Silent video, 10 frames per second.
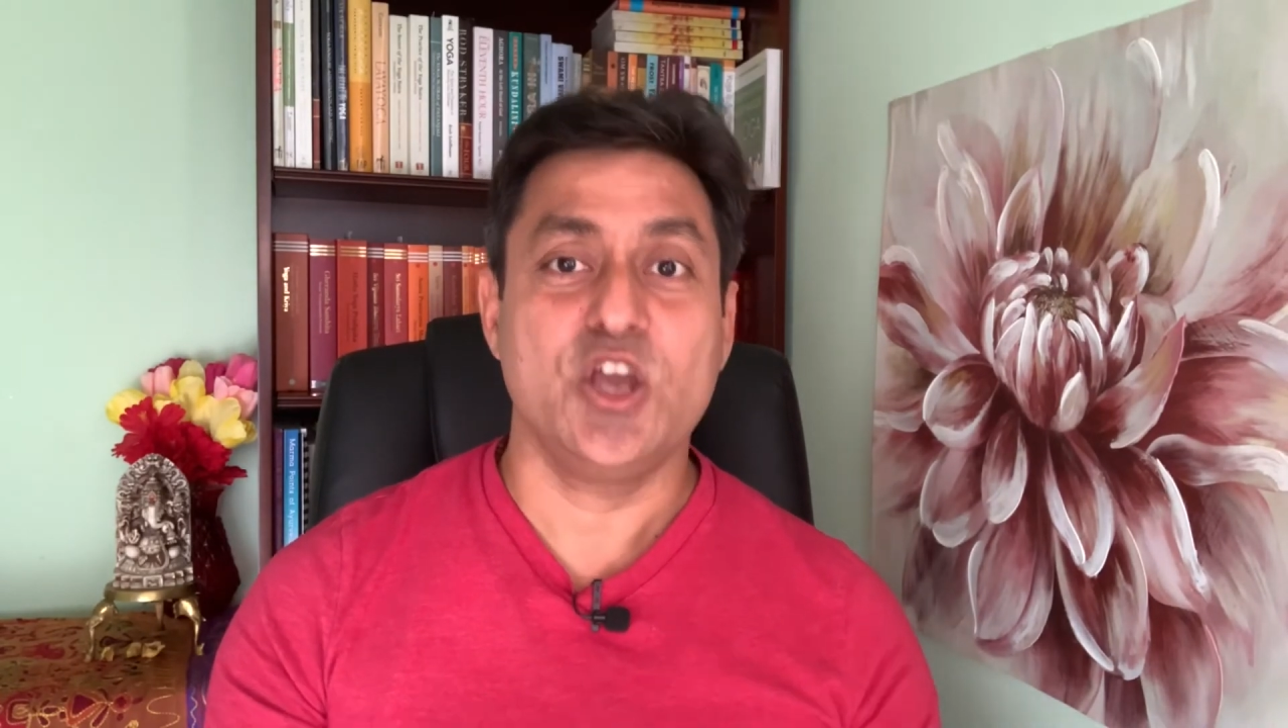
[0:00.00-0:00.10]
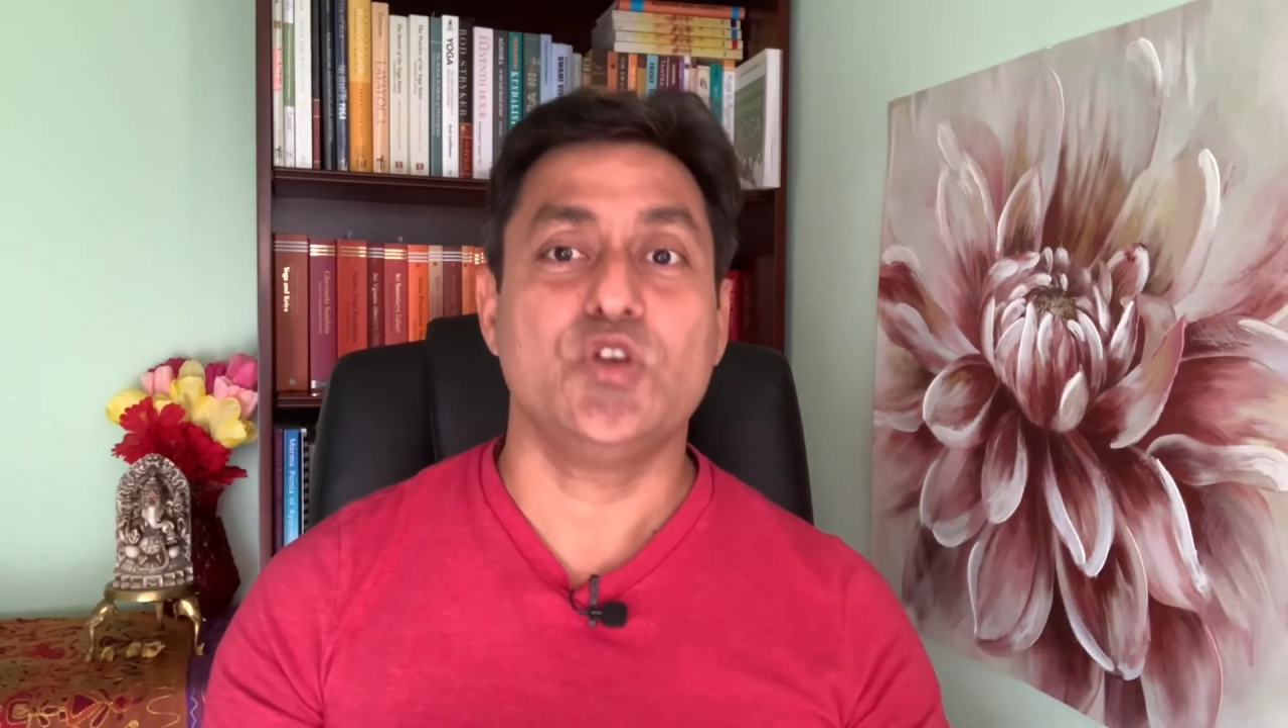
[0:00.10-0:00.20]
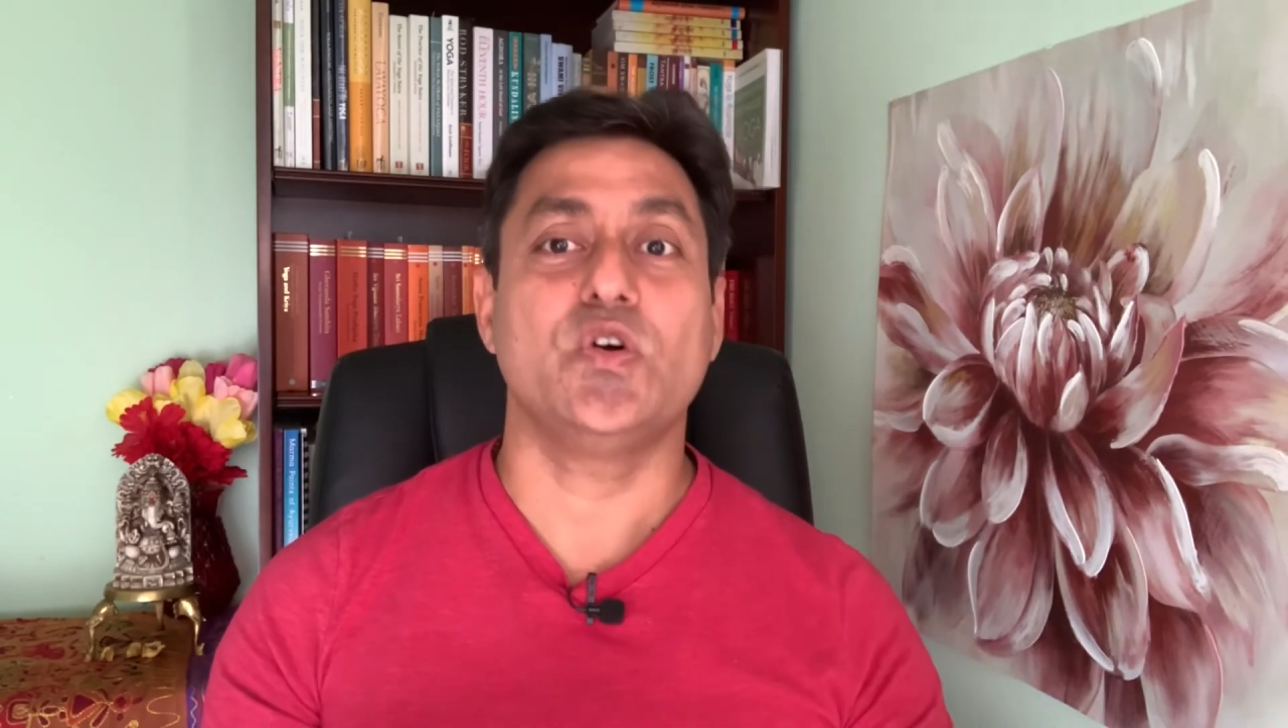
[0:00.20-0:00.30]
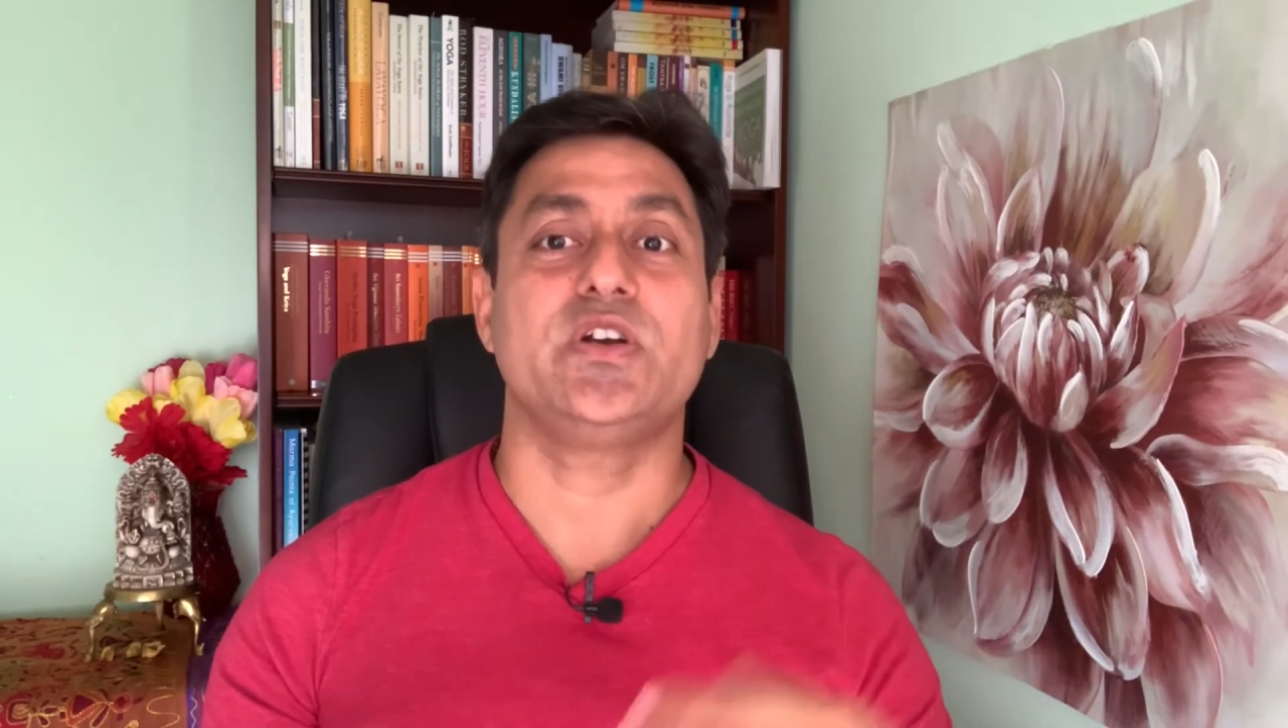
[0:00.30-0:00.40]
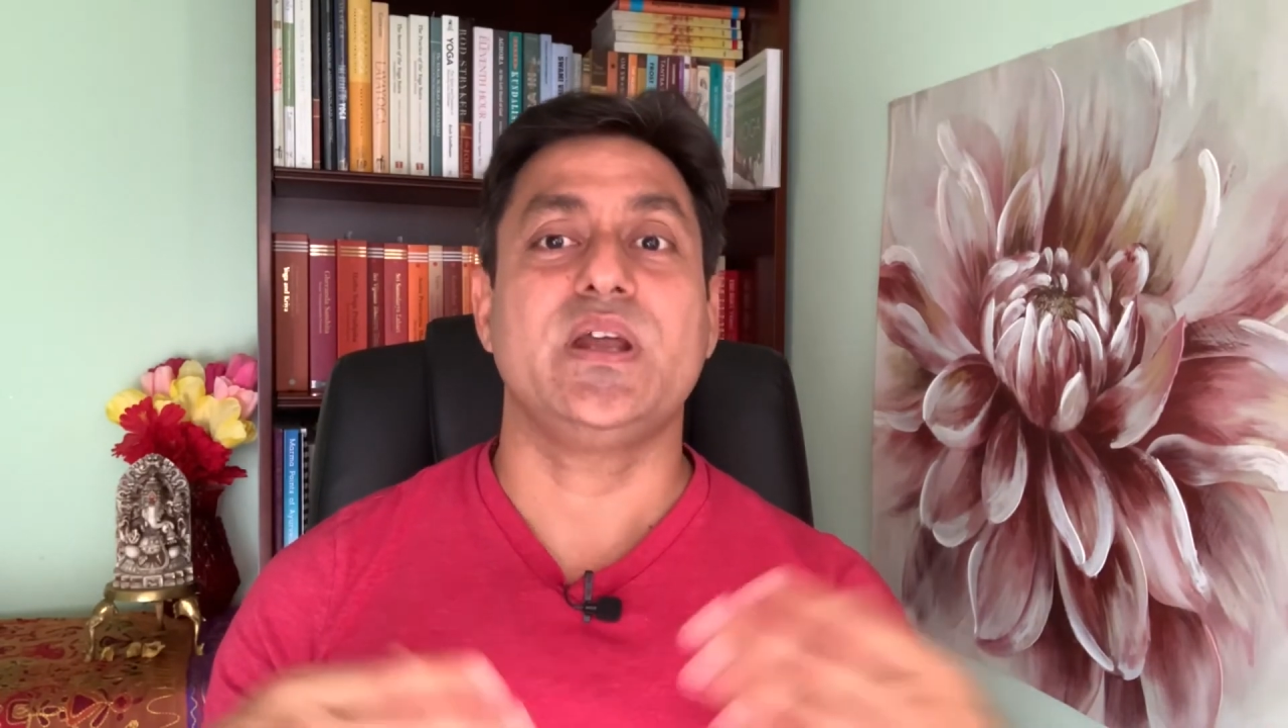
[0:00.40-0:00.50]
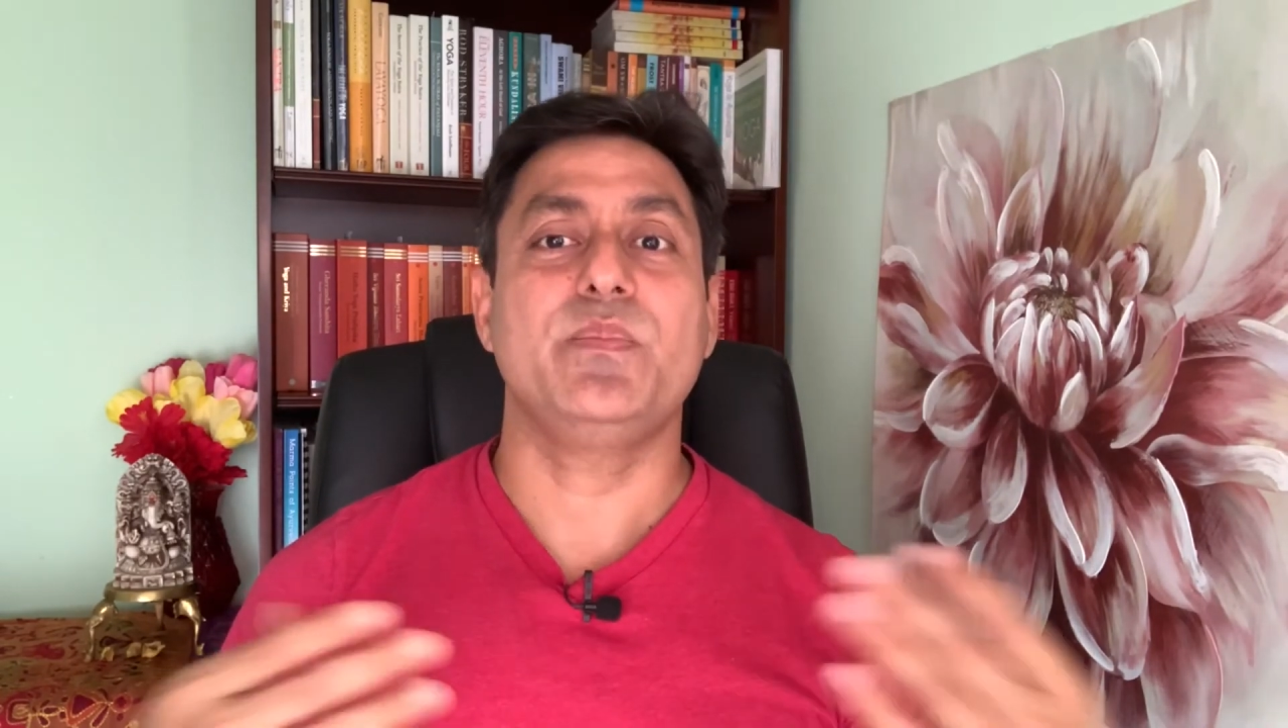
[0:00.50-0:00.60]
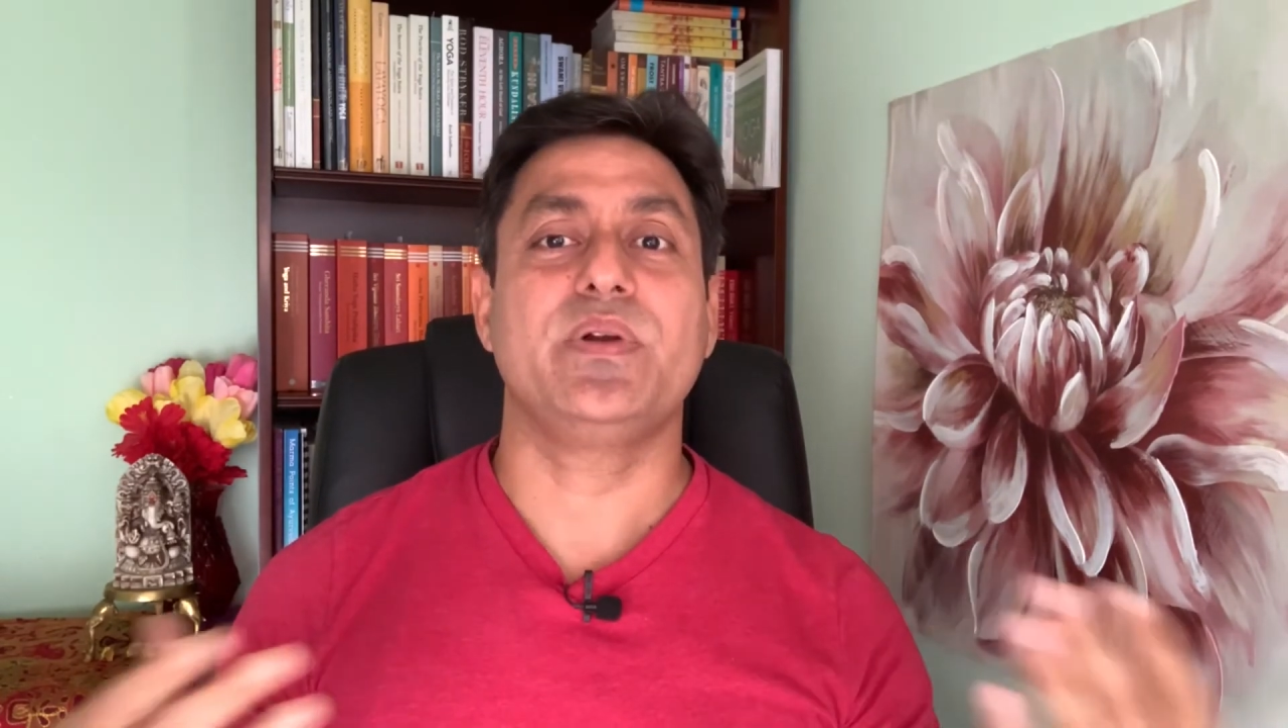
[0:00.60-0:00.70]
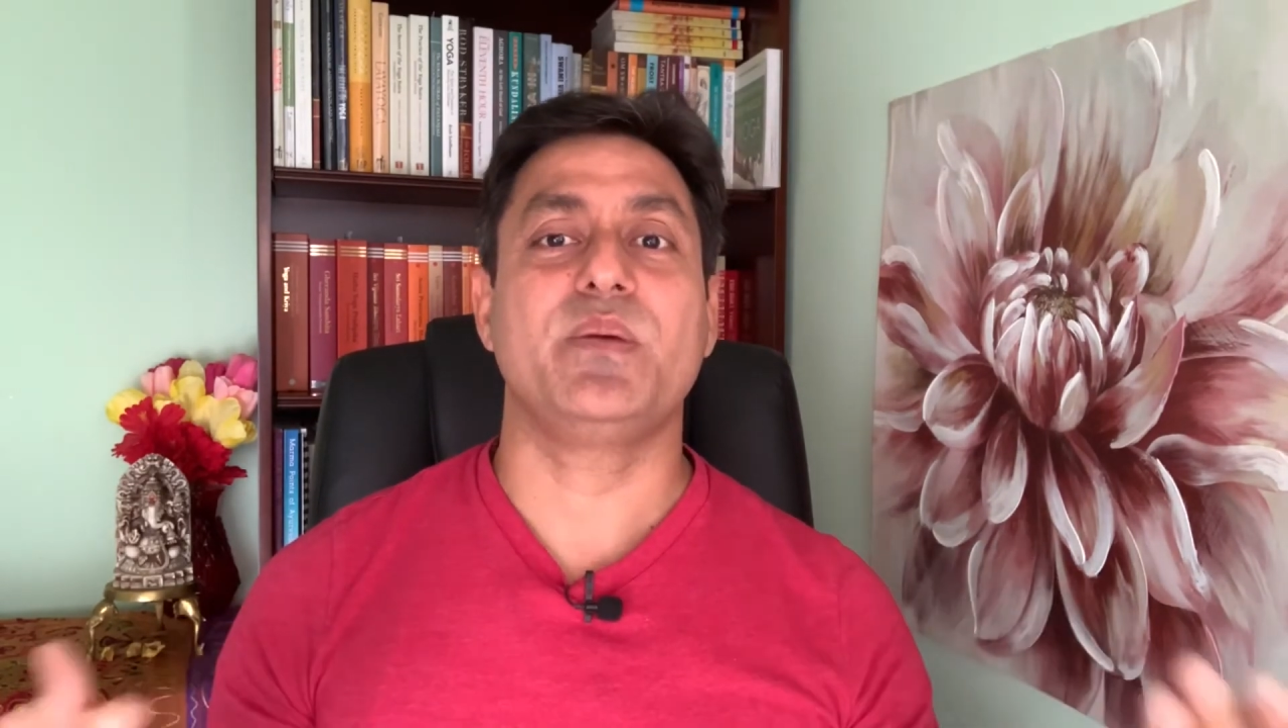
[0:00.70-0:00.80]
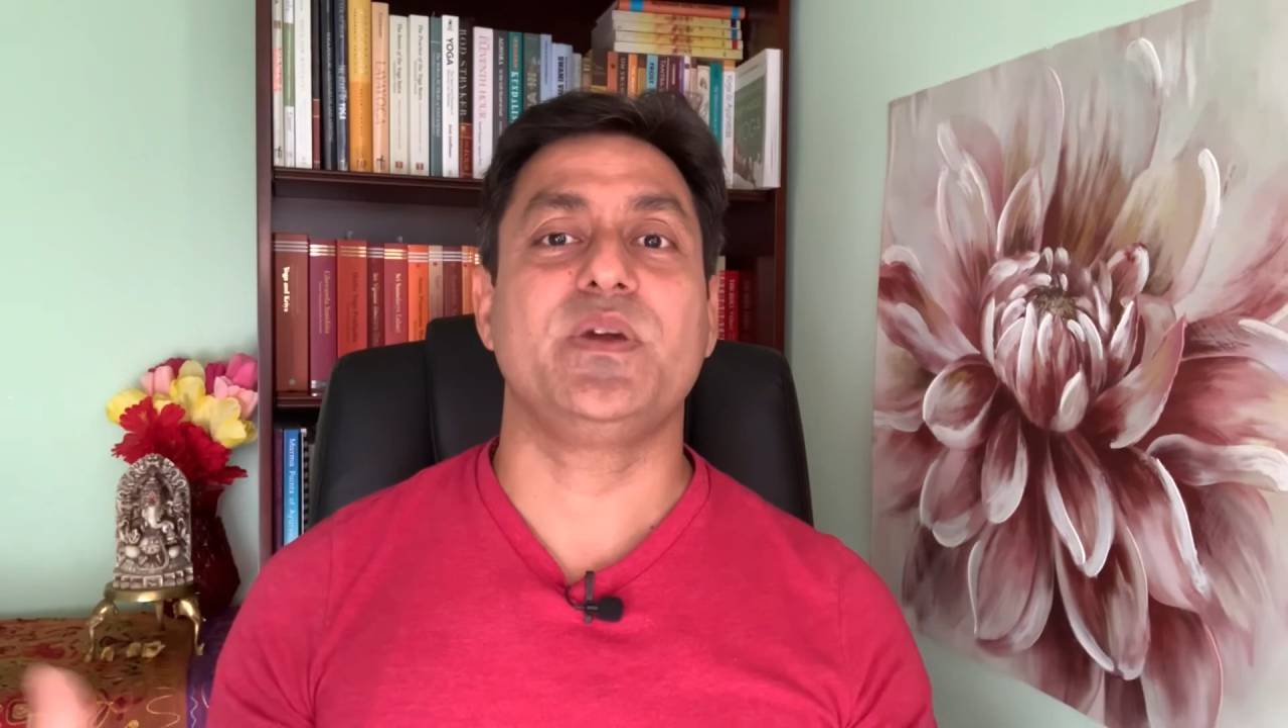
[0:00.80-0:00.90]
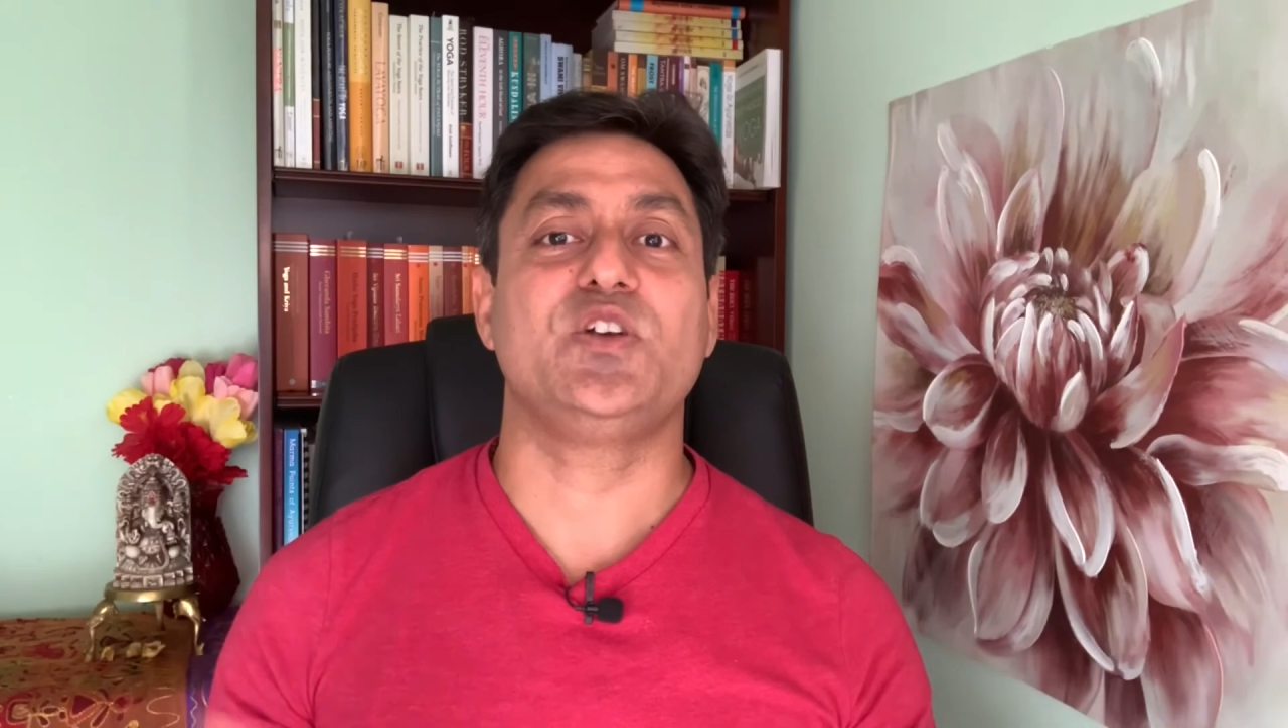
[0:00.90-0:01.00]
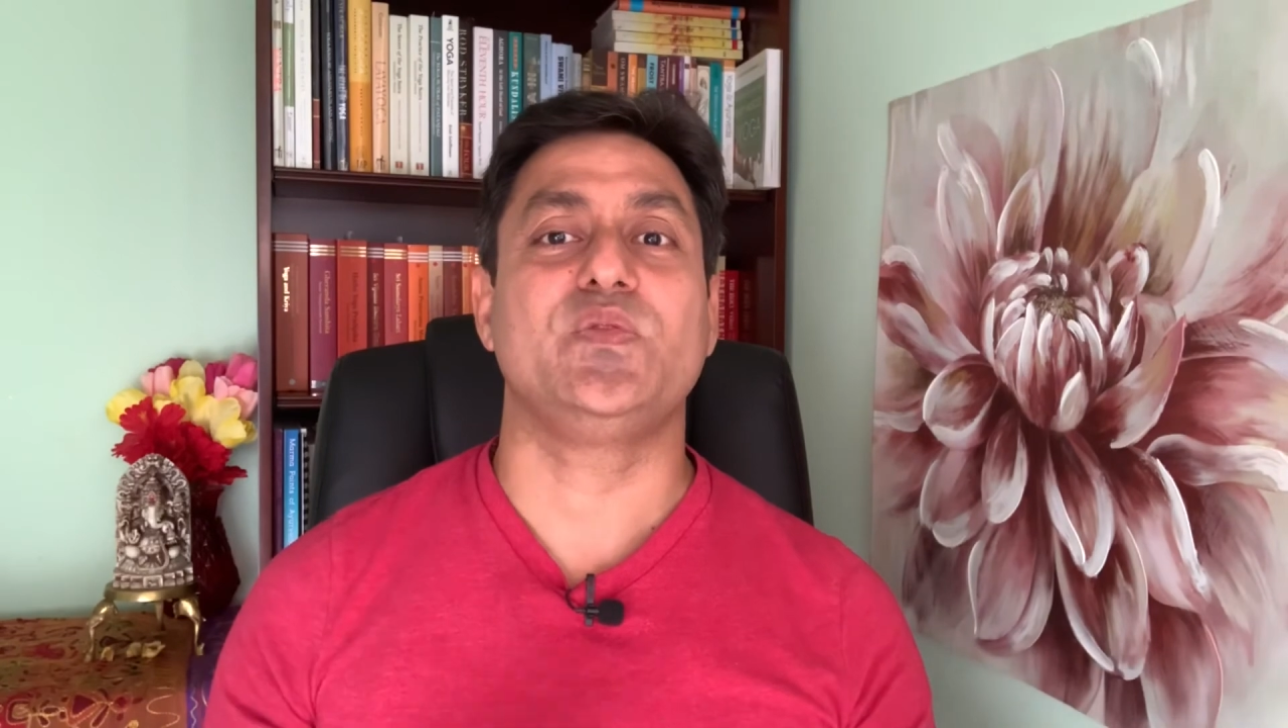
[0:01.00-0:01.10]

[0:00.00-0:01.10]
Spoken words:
your temperament